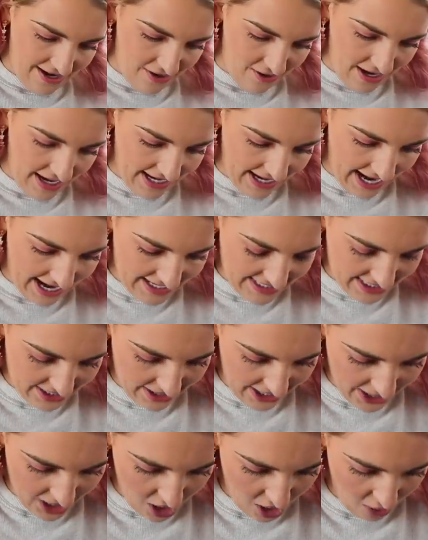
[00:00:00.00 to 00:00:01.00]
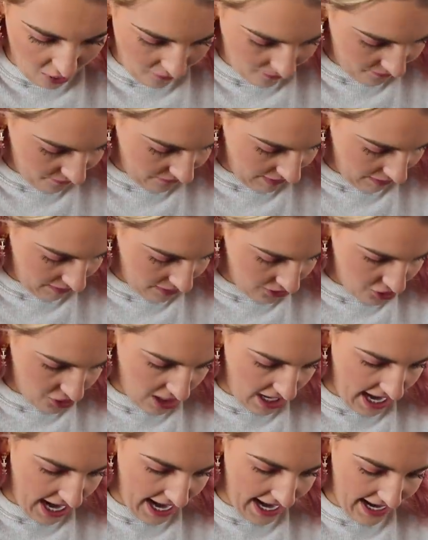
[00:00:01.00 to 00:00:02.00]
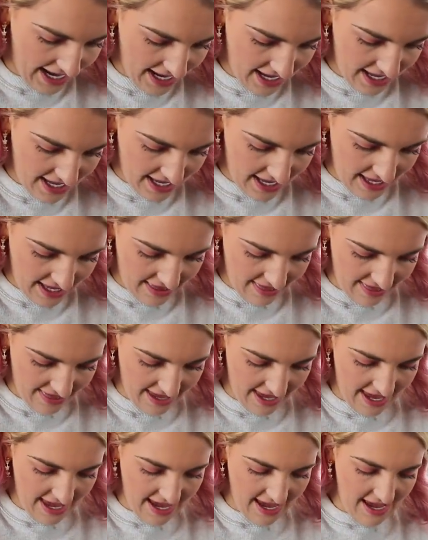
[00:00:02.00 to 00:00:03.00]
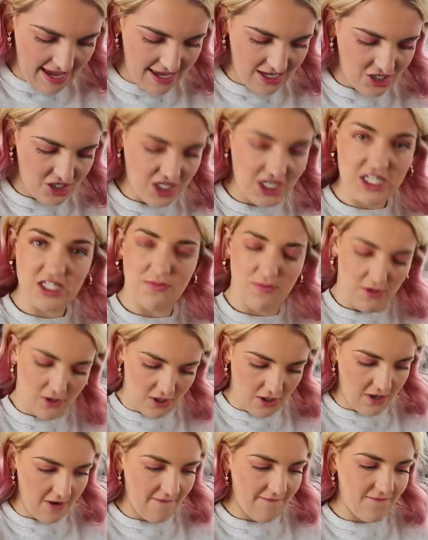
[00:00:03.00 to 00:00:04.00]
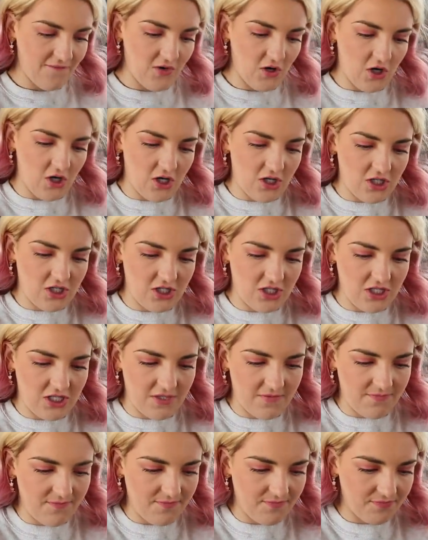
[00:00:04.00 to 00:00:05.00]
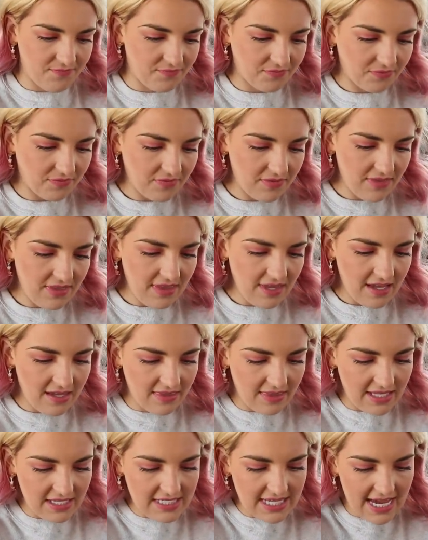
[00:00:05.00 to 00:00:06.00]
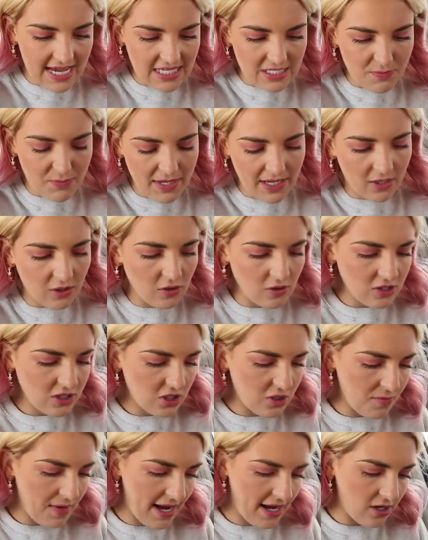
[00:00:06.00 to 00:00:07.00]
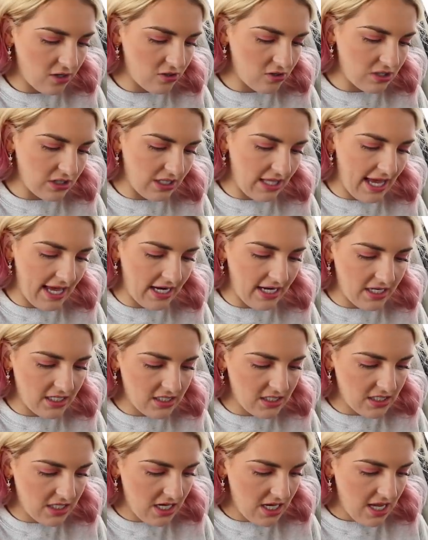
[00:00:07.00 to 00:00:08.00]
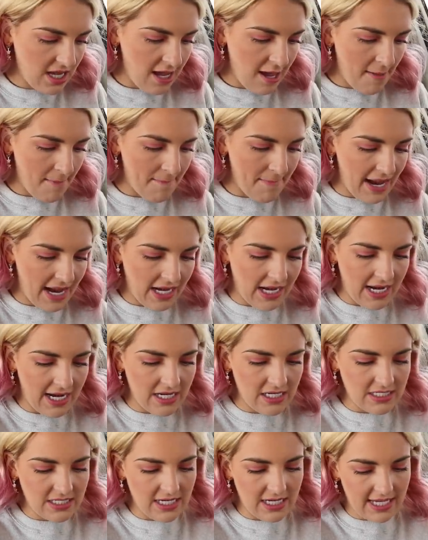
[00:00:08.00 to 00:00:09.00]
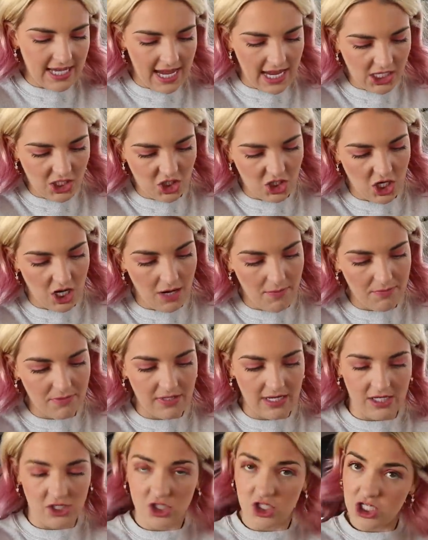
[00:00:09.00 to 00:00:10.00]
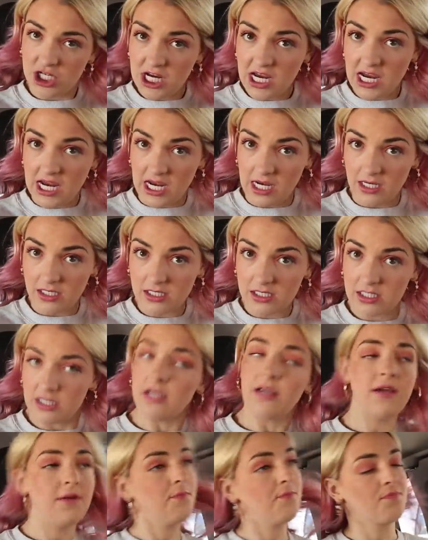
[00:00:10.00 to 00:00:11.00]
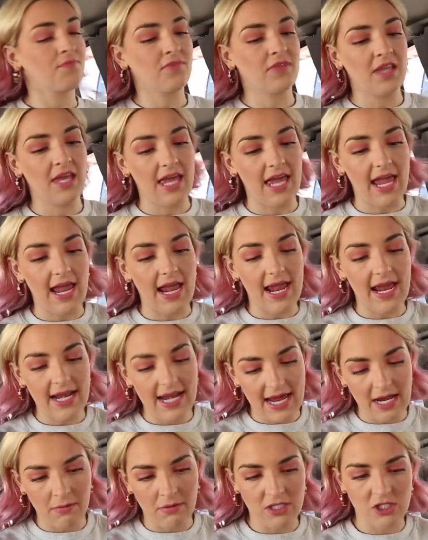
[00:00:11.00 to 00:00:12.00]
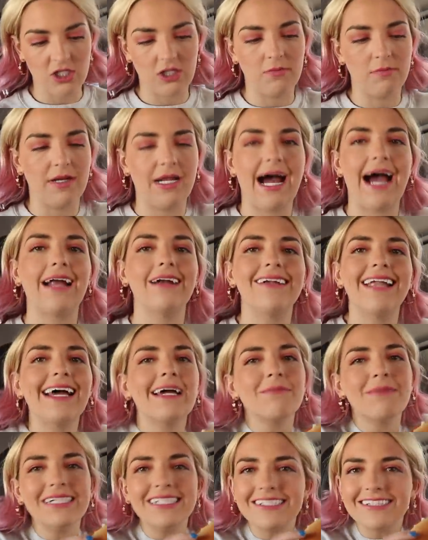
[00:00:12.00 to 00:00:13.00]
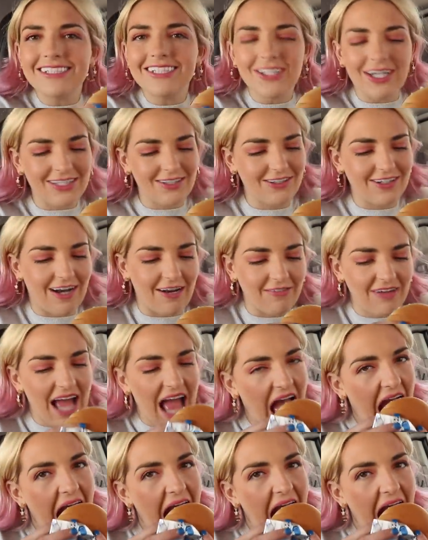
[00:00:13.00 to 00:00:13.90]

All right guys, here I go. I'm gonna try the cheeseburger first. This has pickles, tomatoes, lettuce, mayonnaise, ketchup, cheese, and it had mustard, but I don't like mustard, so I took it off. Okay.